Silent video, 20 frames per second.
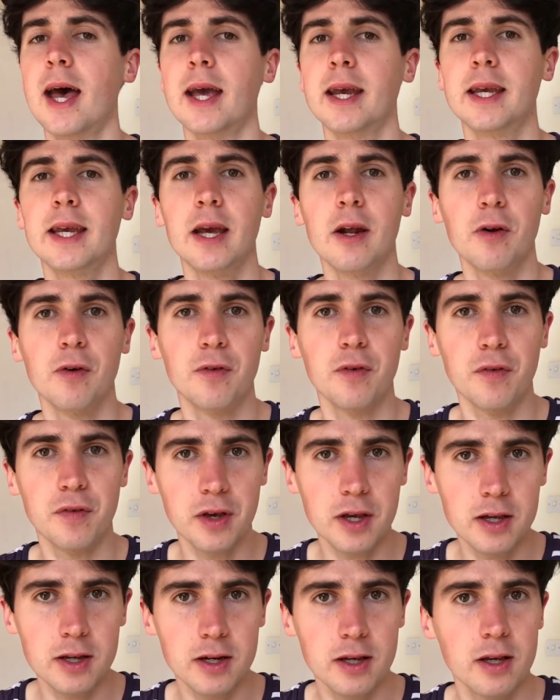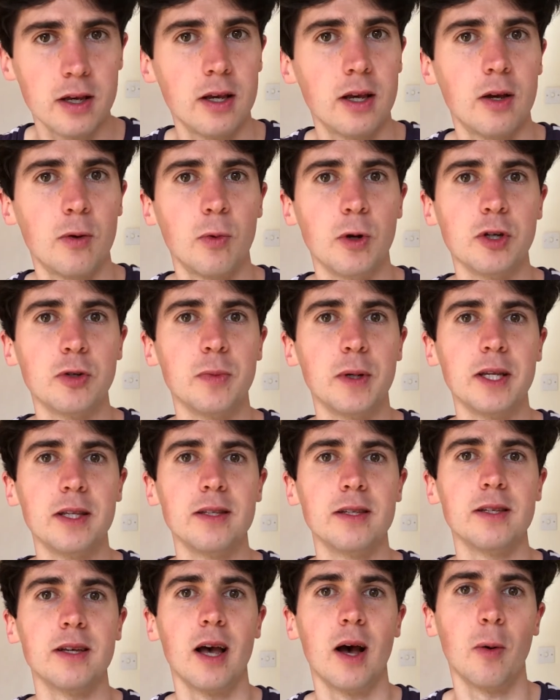Quiero Vivir, which
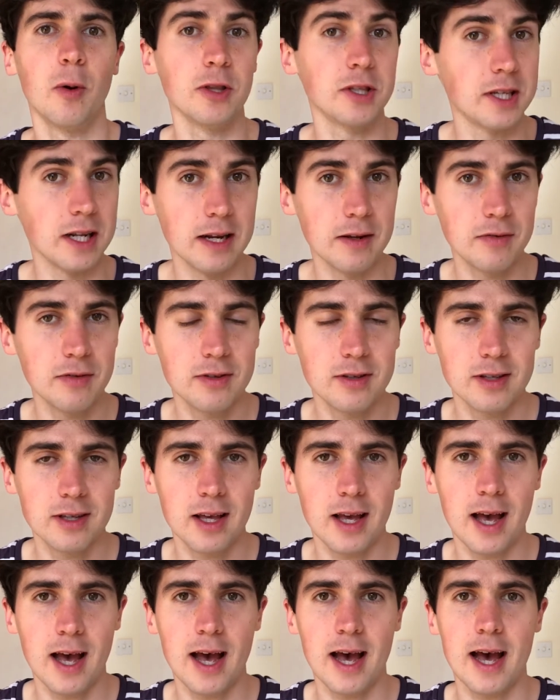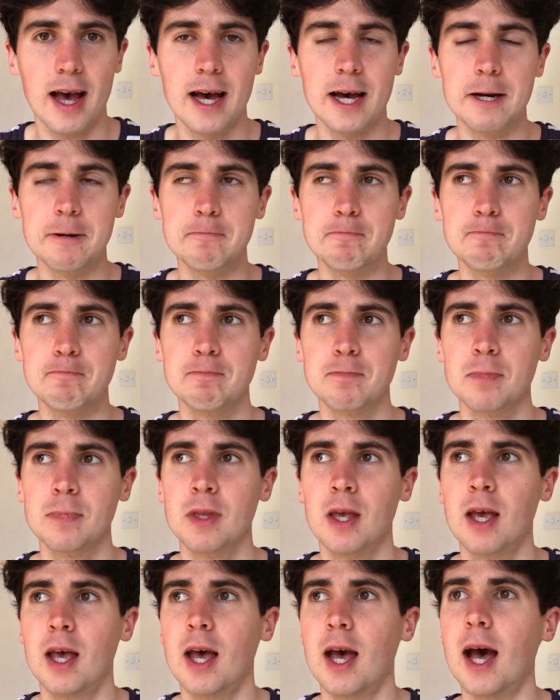means I want to live.
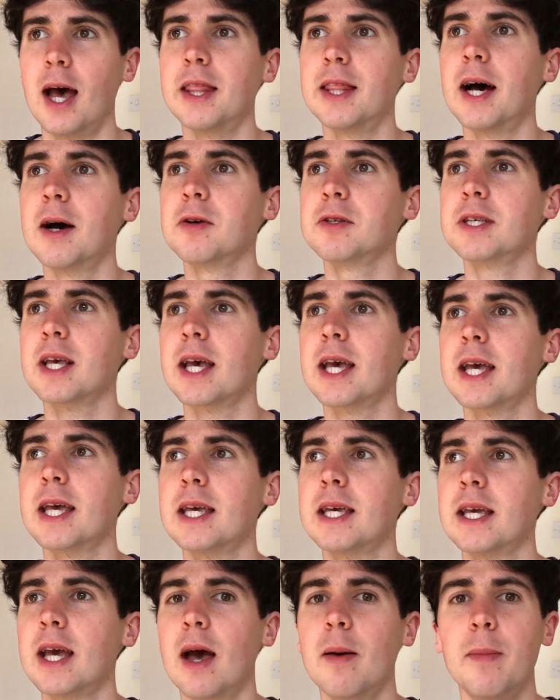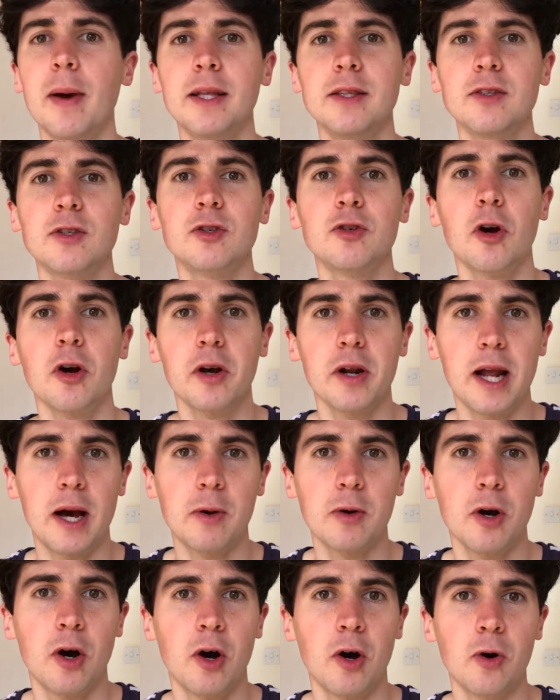And that was a men's drug and
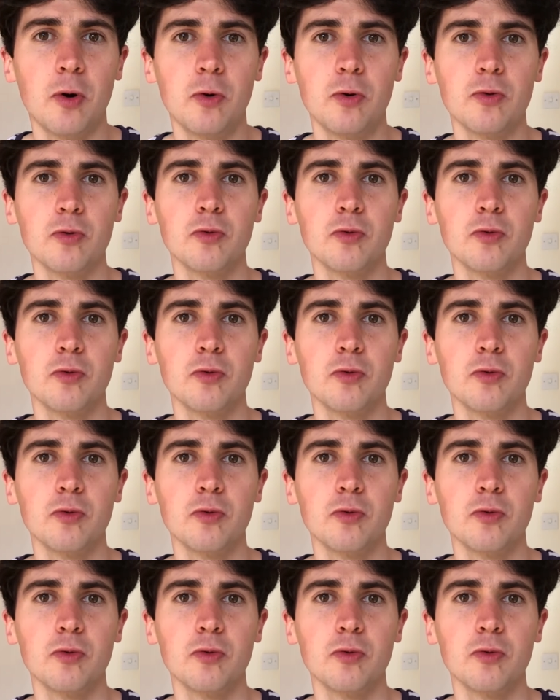alcohol